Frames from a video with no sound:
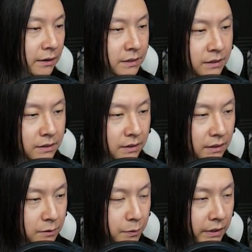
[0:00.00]
That was
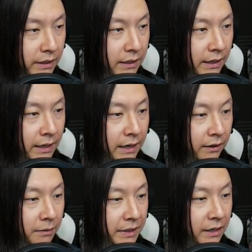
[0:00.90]
pretty
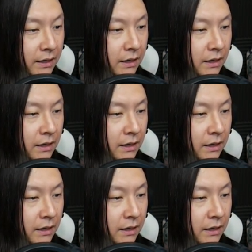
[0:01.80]
iconic of me.